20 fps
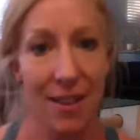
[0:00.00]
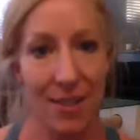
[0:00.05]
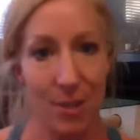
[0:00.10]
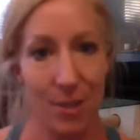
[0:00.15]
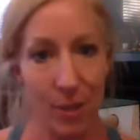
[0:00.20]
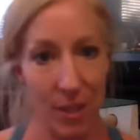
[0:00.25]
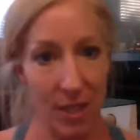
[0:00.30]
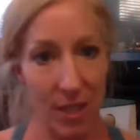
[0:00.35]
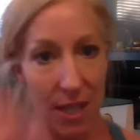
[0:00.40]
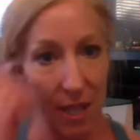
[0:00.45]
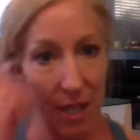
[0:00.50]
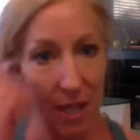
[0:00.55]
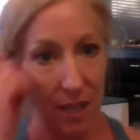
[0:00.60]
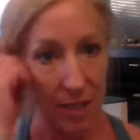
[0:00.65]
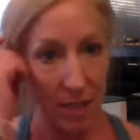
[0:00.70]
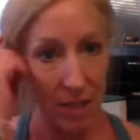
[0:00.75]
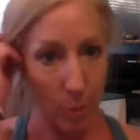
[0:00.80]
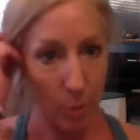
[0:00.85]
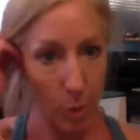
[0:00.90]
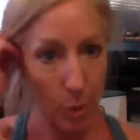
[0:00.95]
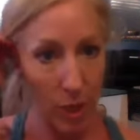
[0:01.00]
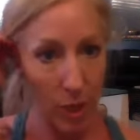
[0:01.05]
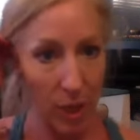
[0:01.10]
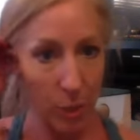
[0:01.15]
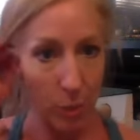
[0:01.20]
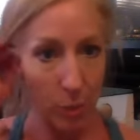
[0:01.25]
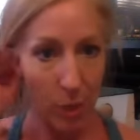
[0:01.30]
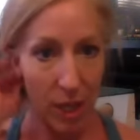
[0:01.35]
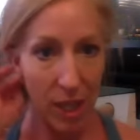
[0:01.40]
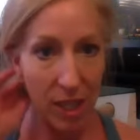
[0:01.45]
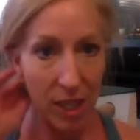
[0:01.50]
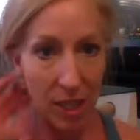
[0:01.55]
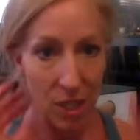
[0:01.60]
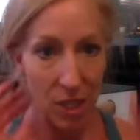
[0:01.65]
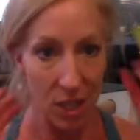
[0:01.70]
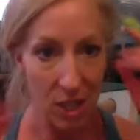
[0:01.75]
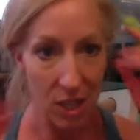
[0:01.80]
So you can take a supported bridge.